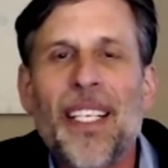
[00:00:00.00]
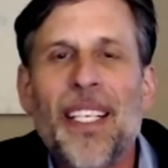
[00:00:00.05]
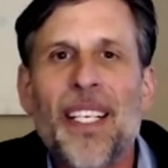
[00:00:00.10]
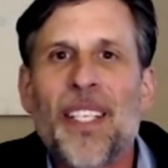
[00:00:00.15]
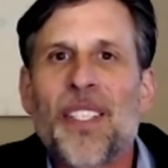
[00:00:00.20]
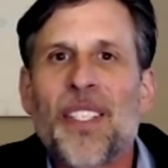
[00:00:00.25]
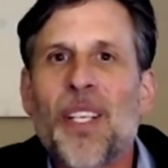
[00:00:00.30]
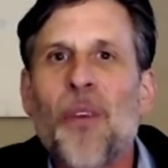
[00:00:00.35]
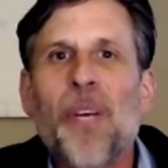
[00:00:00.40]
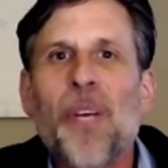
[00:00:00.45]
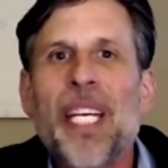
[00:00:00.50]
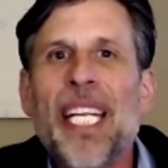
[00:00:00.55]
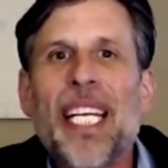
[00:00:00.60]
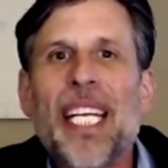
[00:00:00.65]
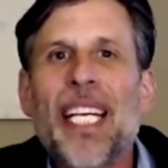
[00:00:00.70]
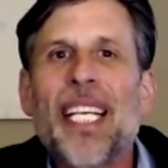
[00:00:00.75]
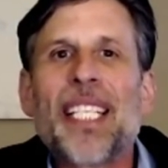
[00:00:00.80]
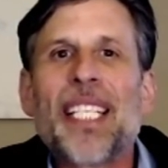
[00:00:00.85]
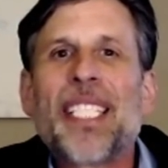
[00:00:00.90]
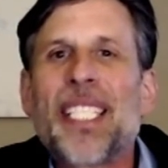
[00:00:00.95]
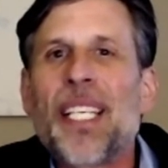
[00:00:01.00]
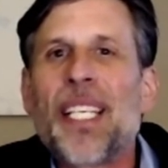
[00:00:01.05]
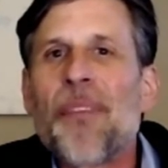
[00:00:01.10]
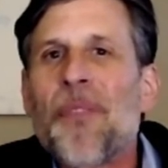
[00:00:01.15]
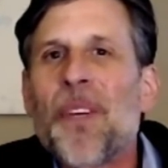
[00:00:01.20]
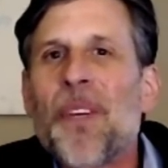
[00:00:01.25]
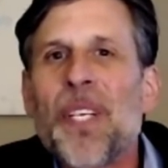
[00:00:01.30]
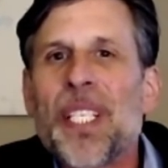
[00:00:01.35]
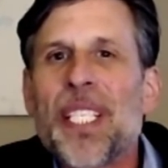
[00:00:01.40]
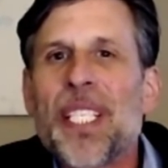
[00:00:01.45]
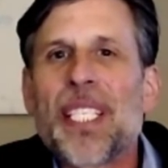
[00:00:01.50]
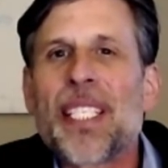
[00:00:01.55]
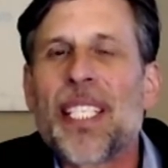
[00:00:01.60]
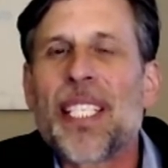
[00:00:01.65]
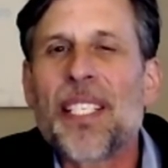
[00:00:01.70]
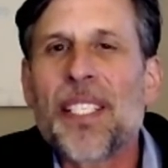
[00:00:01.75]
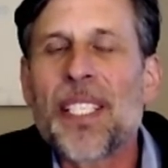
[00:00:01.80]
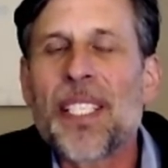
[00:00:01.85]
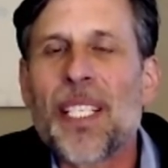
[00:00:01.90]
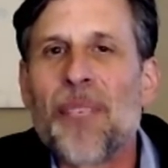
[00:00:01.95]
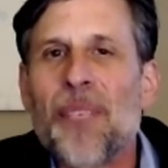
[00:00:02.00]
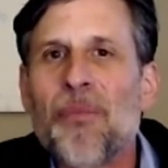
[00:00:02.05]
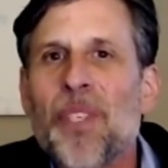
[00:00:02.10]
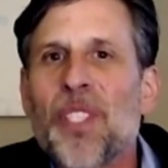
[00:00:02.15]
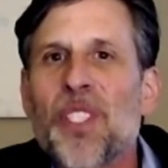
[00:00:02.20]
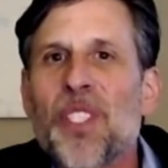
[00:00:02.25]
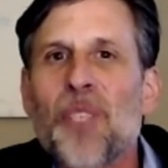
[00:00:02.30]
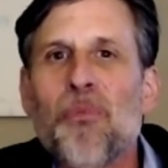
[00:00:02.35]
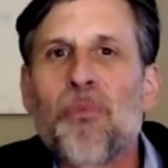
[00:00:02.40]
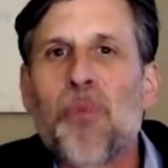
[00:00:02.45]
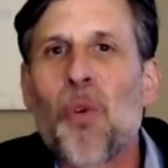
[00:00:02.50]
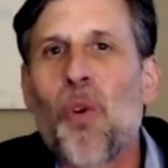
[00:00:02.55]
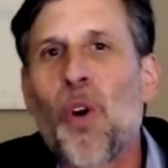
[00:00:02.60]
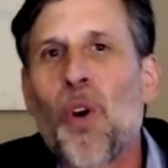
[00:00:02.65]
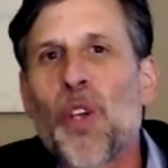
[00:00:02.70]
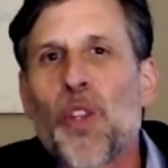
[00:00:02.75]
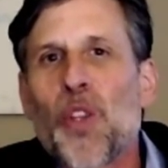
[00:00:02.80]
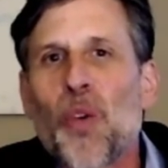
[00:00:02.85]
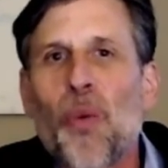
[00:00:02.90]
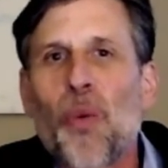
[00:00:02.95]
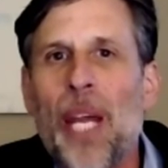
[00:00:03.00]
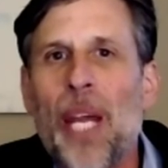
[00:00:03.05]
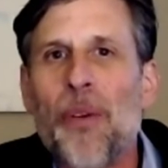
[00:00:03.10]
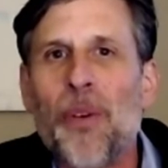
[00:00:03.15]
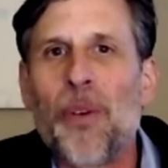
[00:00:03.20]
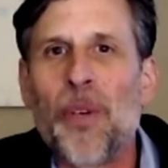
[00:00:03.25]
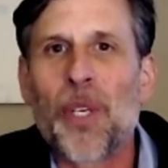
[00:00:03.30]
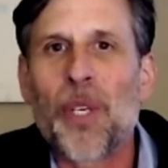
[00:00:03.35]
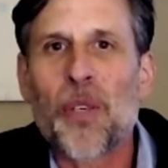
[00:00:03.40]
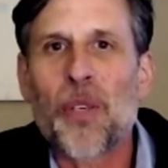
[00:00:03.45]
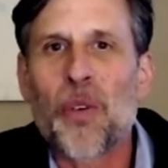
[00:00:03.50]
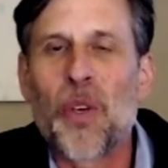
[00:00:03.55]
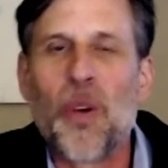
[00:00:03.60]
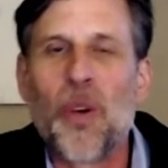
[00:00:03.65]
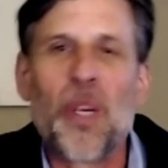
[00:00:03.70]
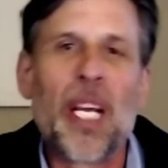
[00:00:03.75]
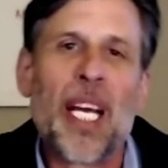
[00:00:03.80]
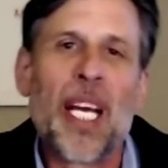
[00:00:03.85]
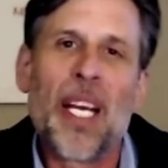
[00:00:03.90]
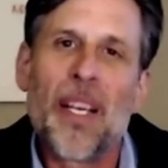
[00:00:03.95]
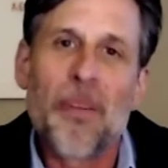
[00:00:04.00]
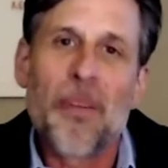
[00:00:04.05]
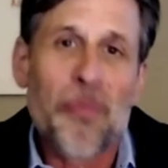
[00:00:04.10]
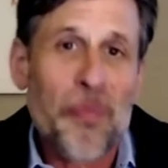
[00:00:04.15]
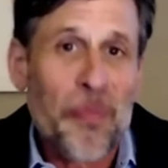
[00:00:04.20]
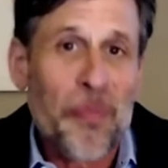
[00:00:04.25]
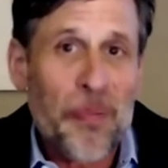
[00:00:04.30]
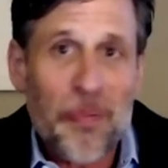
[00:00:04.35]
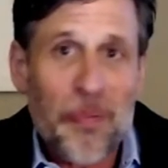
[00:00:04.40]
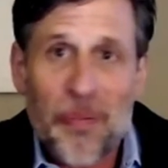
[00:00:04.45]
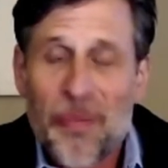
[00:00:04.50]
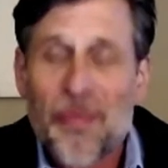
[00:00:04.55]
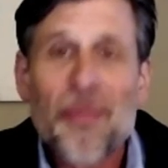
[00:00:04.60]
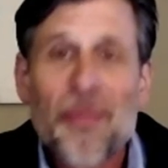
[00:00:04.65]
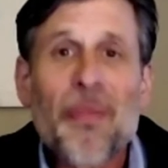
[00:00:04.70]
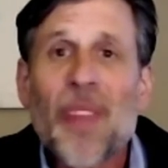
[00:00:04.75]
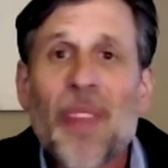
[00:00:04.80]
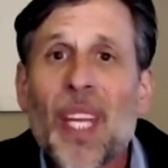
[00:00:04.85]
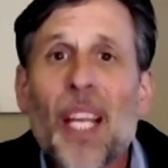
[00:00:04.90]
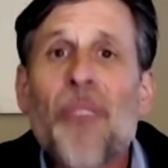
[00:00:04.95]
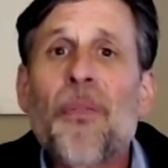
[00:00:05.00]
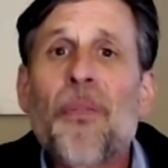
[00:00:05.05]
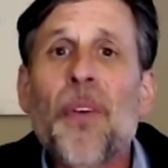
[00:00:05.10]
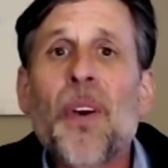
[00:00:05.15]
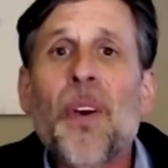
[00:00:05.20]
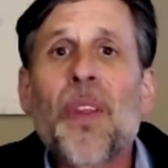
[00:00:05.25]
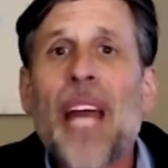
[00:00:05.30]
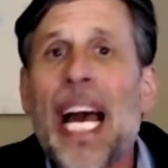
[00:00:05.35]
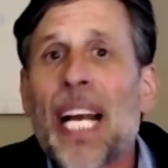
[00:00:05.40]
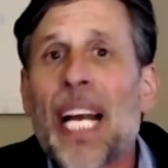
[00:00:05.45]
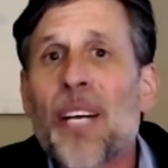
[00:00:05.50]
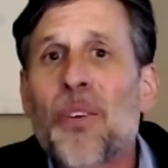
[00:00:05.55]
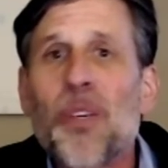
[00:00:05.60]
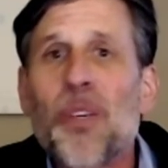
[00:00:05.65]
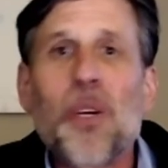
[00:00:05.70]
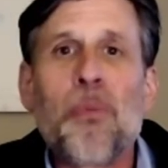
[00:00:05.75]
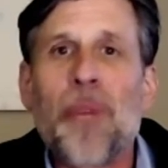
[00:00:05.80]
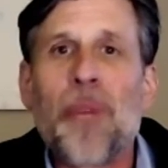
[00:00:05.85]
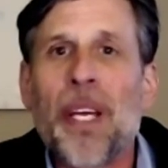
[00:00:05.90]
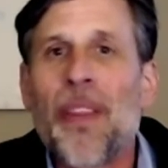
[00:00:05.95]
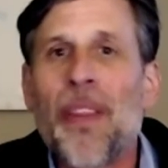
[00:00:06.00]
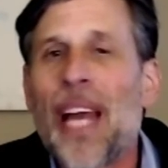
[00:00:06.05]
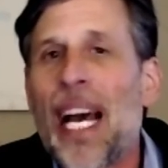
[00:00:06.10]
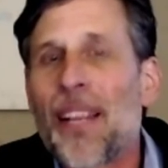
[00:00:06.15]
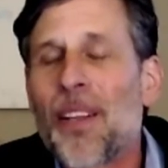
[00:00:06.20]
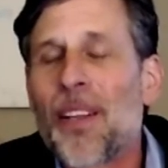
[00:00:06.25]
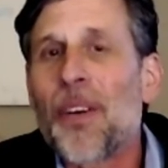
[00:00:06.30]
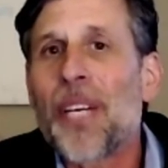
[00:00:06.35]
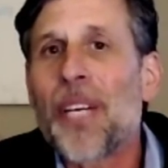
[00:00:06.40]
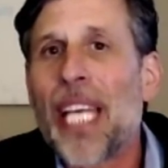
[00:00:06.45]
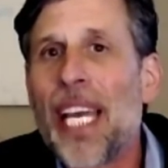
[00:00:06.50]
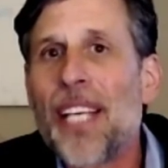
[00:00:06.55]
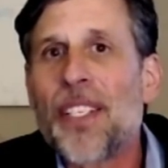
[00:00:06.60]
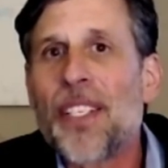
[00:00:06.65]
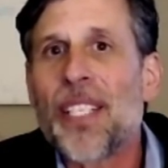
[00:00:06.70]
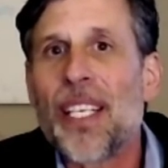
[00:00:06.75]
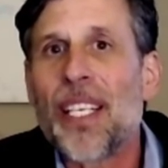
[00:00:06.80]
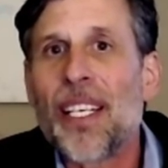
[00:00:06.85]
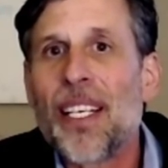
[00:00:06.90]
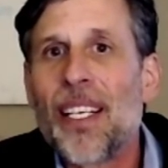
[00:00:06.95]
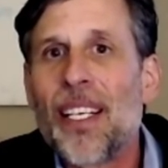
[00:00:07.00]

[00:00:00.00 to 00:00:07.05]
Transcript: So we needed a different system to support the way we recruit for that group in that location.